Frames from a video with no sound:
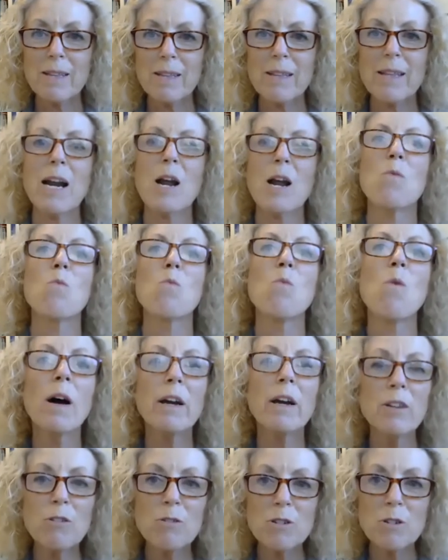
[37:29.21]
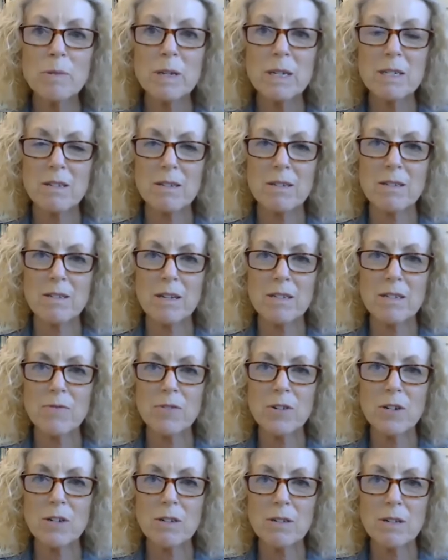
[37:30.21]
that I want you to be
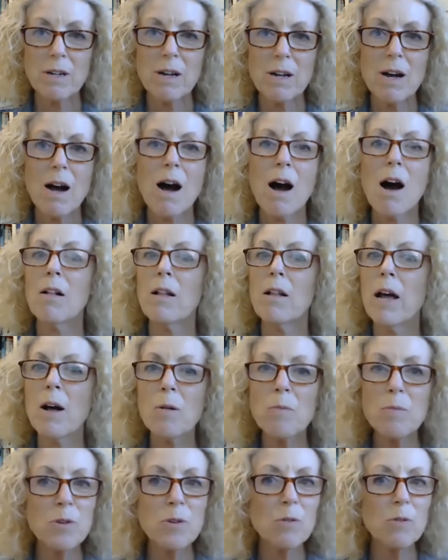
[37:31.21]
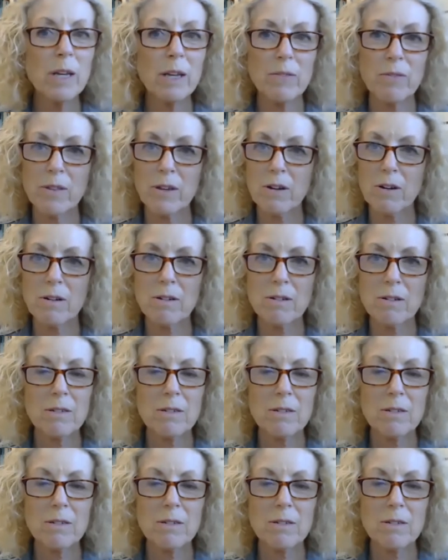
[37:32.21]
successful, I'll help you get there.